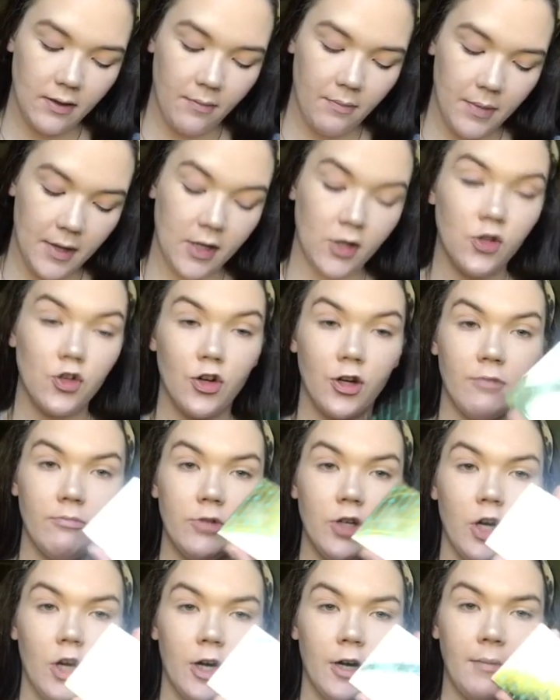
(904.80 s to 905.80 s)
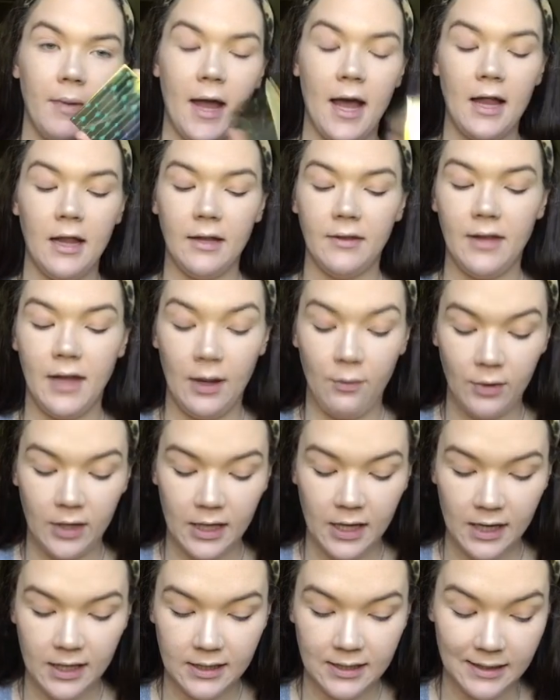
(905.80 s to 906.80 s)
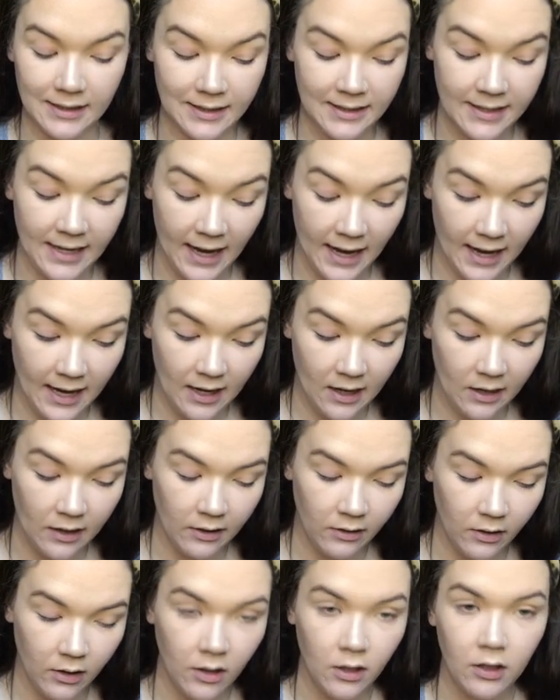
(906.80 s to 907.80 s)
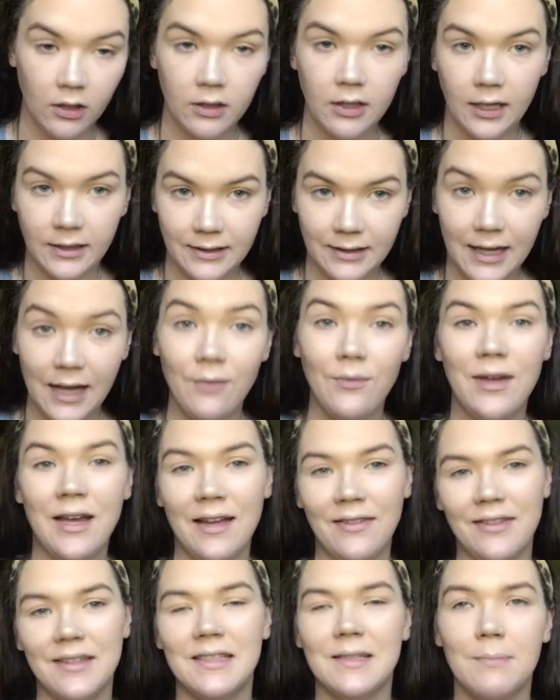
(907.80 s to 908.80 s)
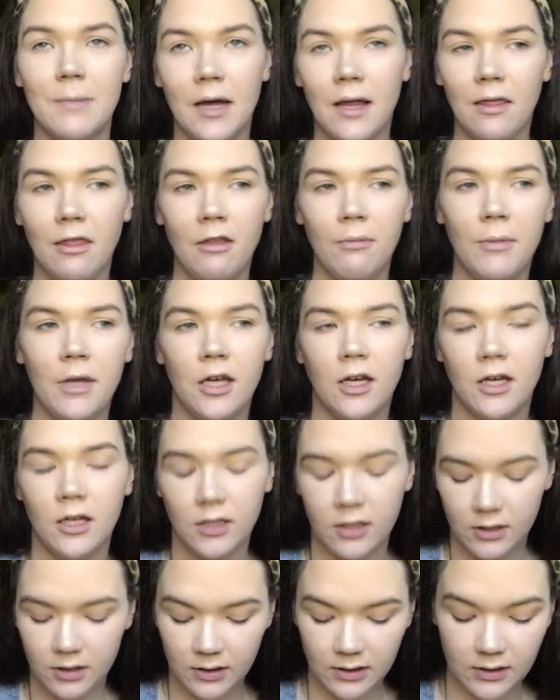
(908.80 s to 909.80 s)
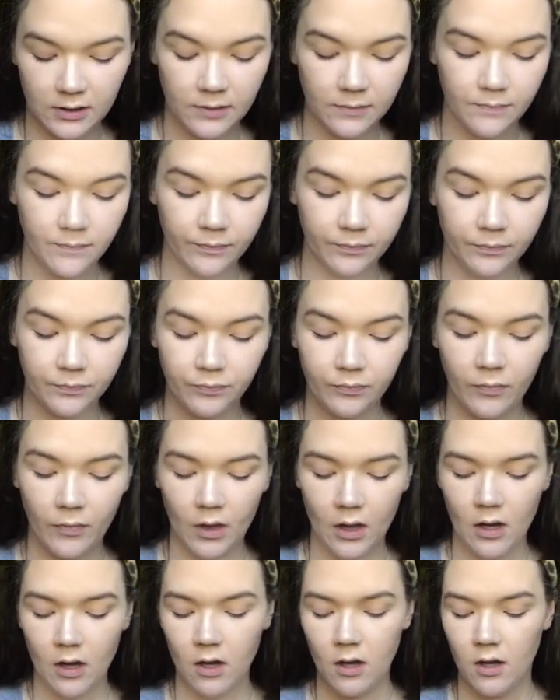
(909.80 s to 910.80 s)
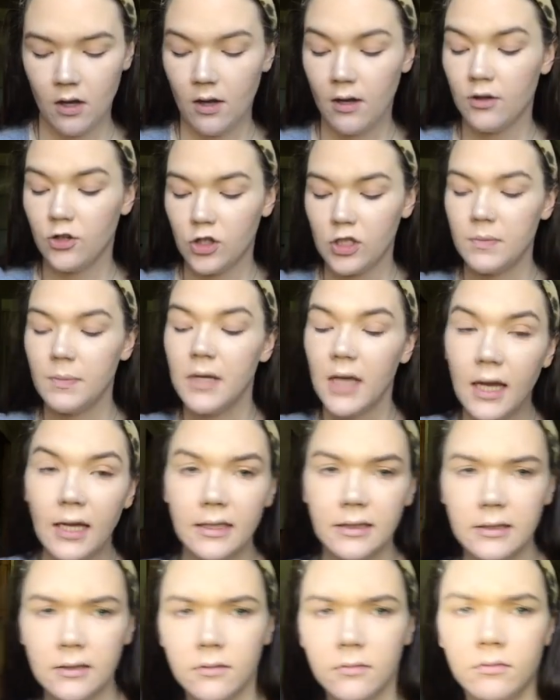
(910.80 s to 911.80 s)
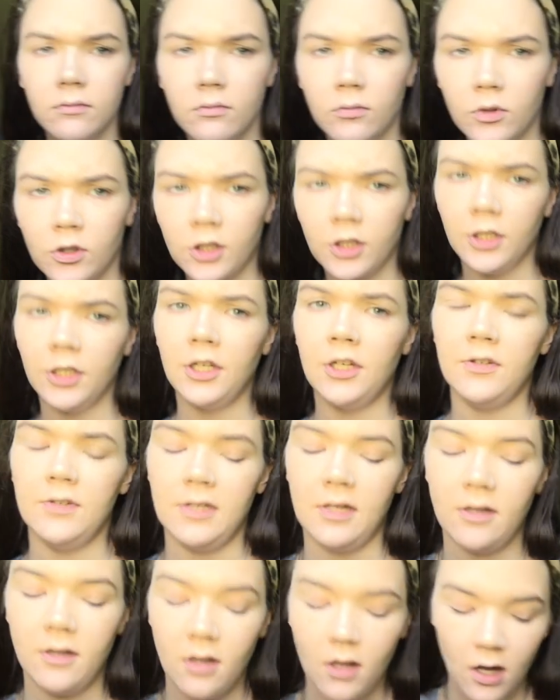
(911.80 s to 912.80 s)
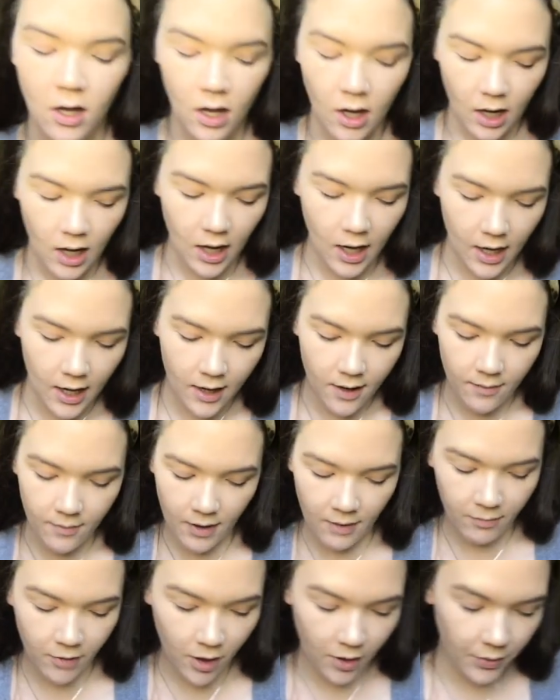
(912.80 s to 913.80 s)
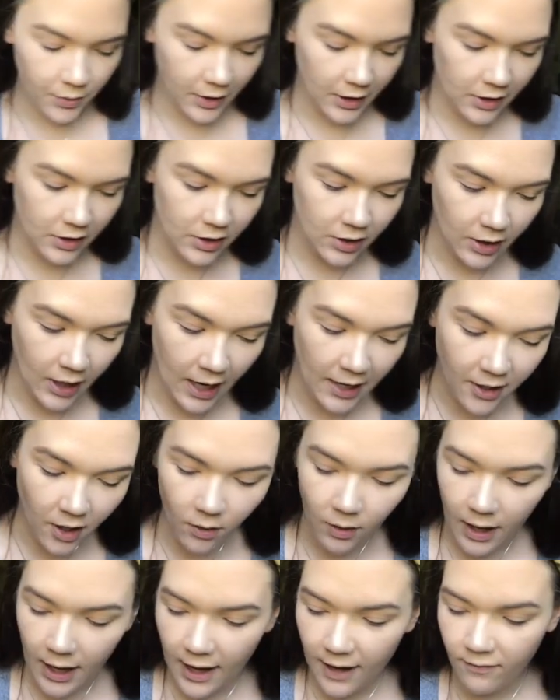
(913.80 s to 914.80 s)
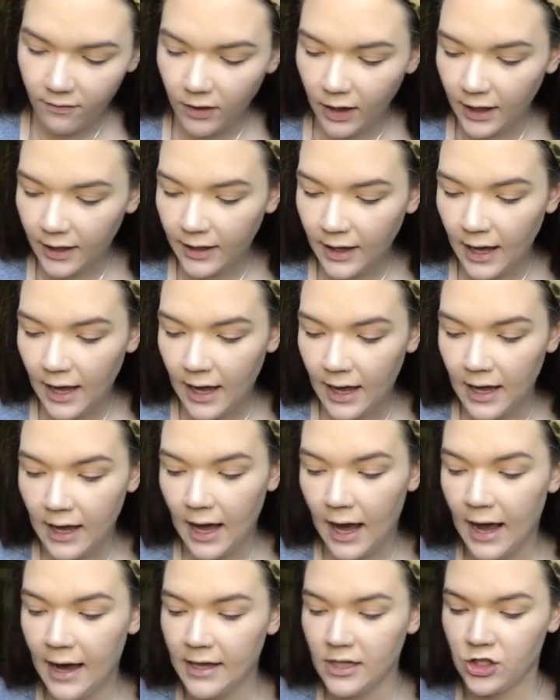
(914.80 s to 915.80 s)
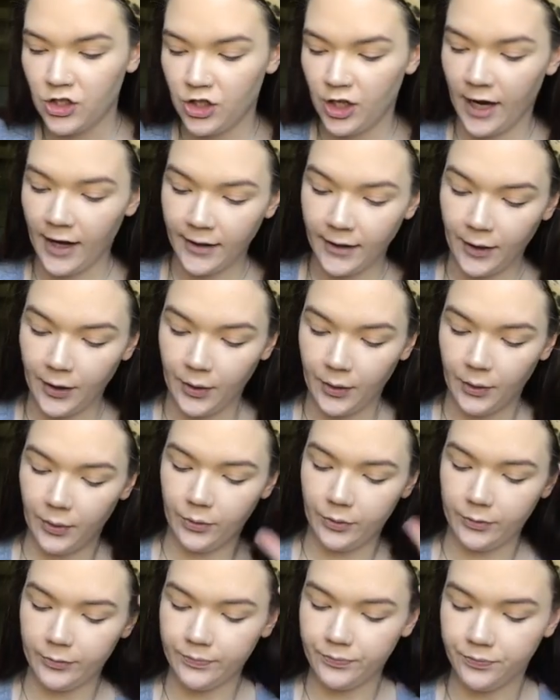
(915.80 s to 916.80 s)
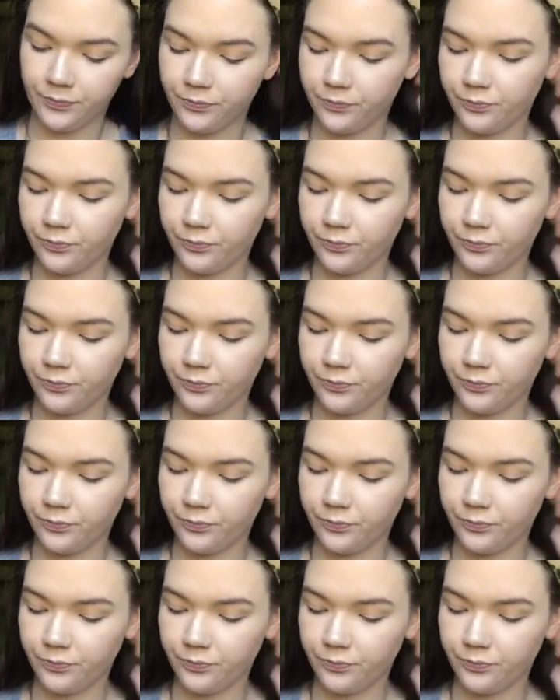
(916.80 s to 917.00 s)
the Big Dream Tarte palette that we got today. Not today, we got this month because, just because we're gonna use it. I'm going to, I don't have like a eyeshadow